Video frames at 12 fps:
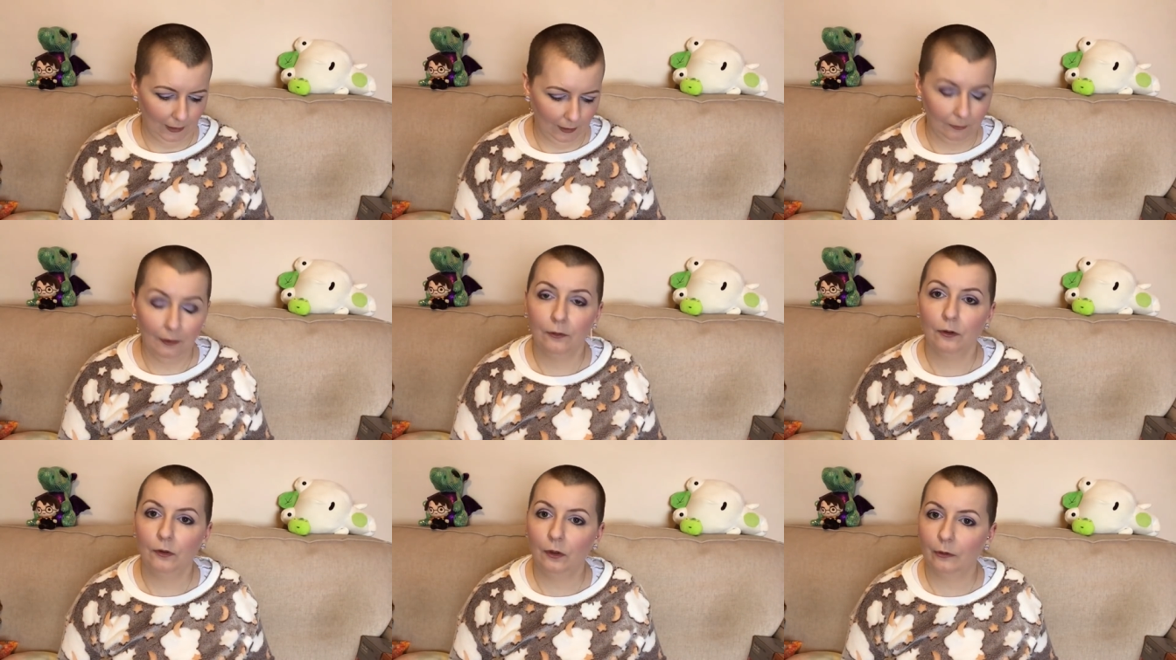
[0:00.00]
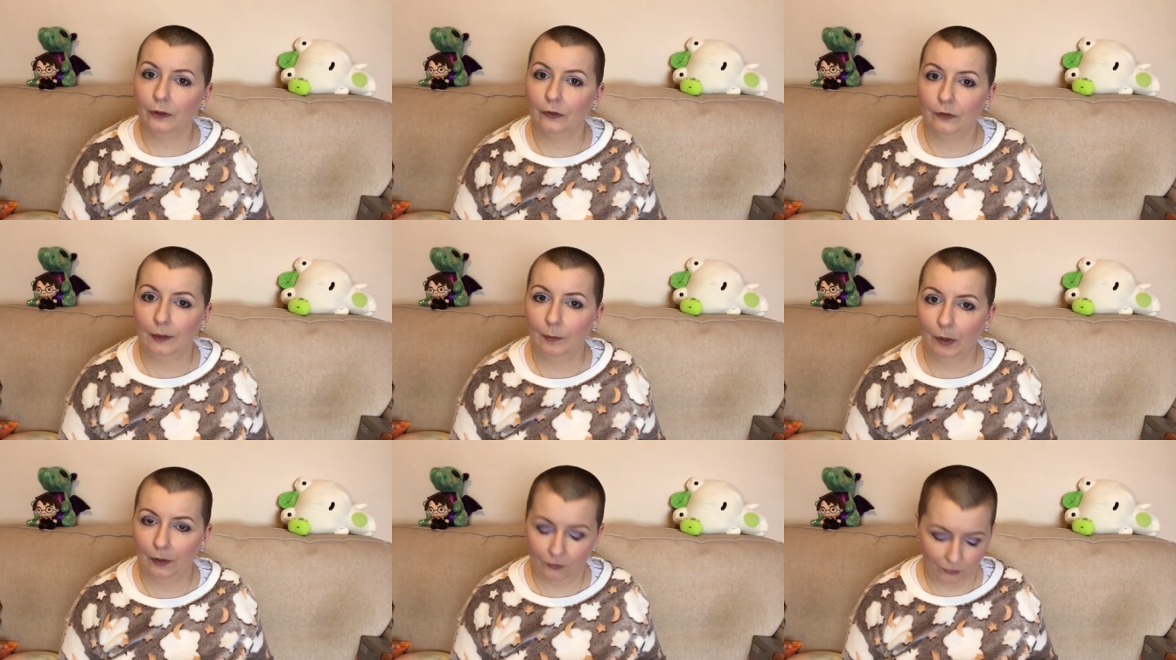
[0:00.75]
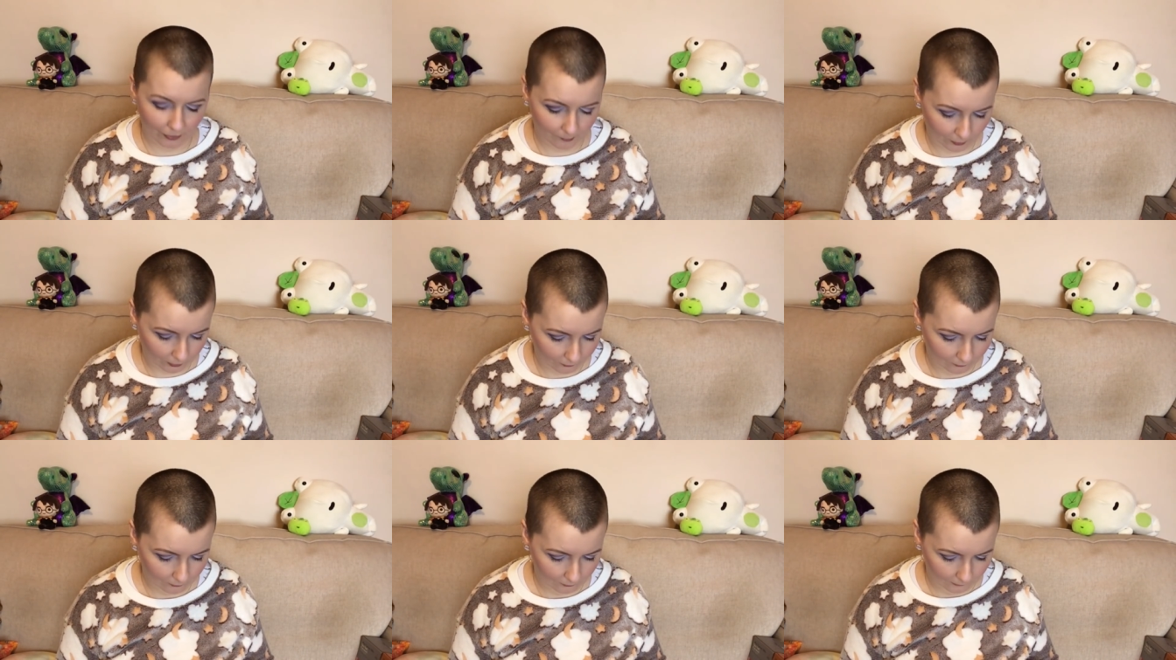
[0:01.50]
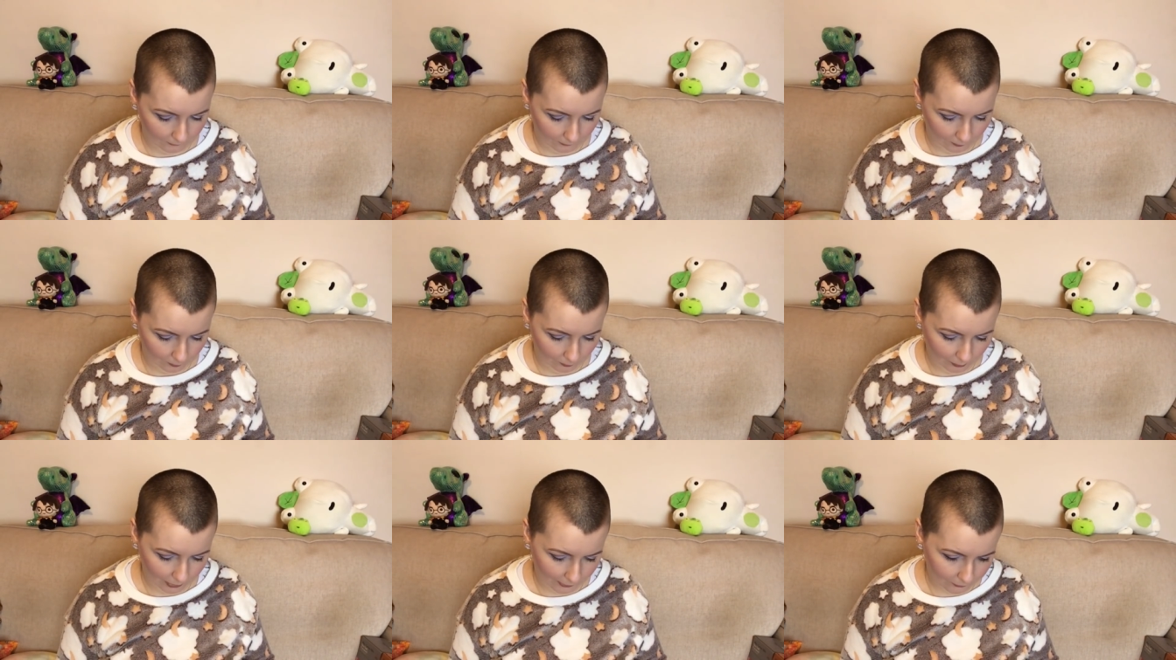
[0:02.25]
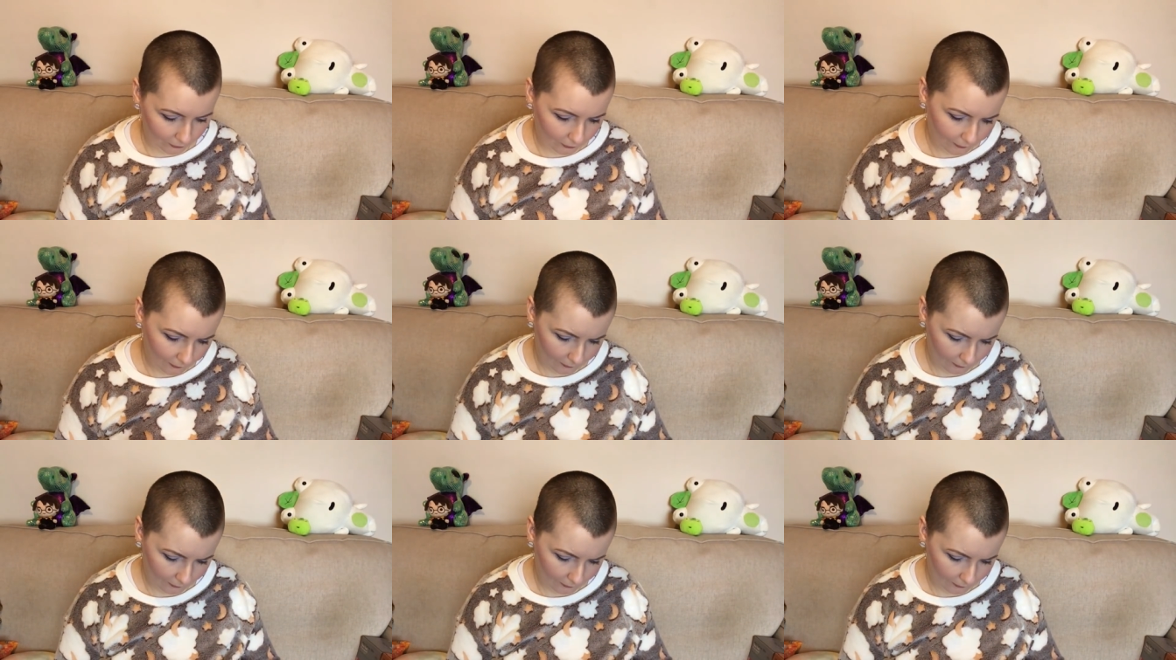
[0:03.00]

Another curiously polished shaped package.